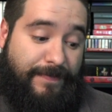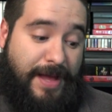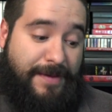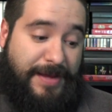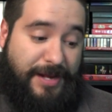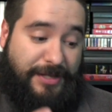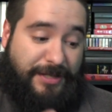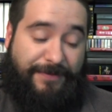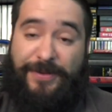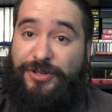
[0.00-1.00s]
I mean, it's
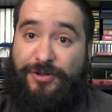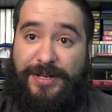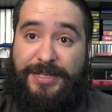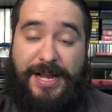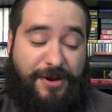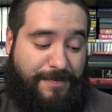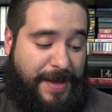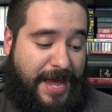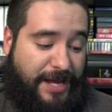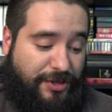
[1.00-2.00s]
the official Nintendo
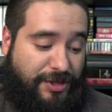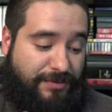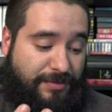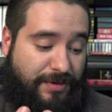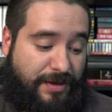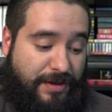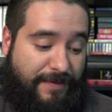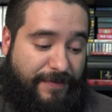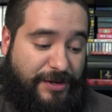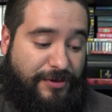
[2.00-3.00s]
page,
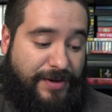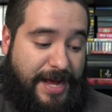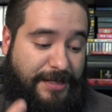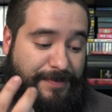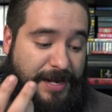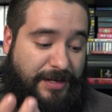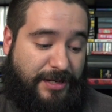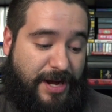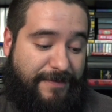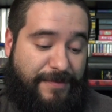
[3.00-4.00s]
official announcement,
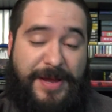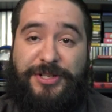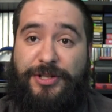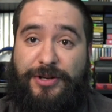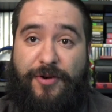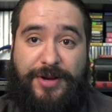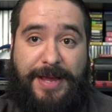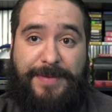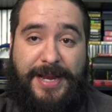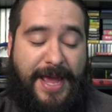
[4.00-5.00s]
confirmation,
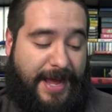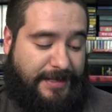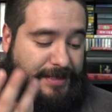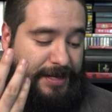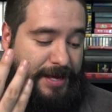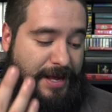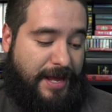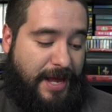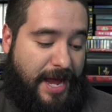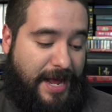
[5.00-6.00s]
codename NX,
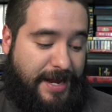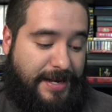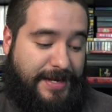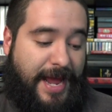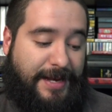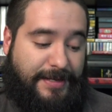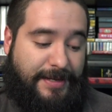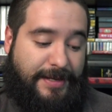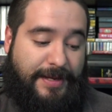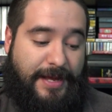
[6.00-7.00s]
and a date.
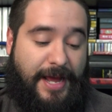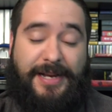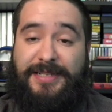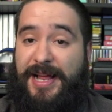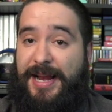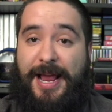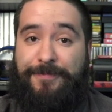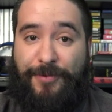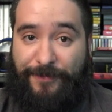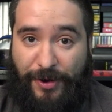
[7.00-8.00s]
And it's not
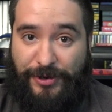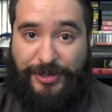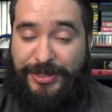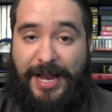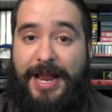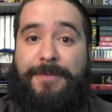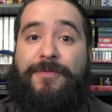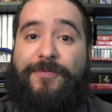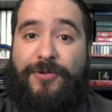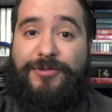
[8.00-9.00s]
April 1st. It's not April
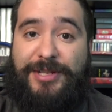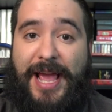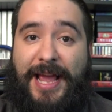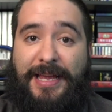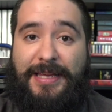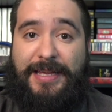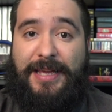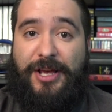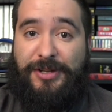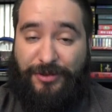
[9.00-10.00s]
Fool's Day.
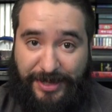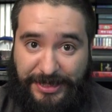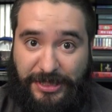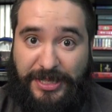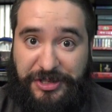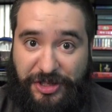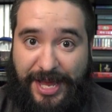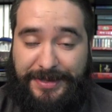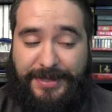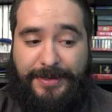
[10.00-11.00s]
So this is
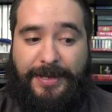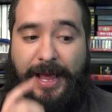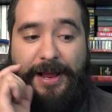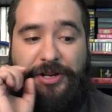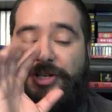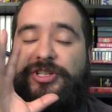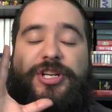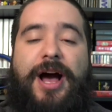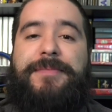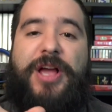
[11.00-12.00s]
legit. It just
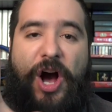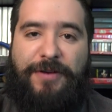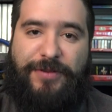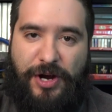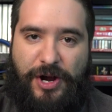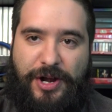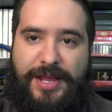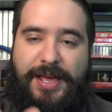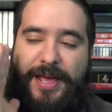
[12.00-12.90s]
caught me off guard.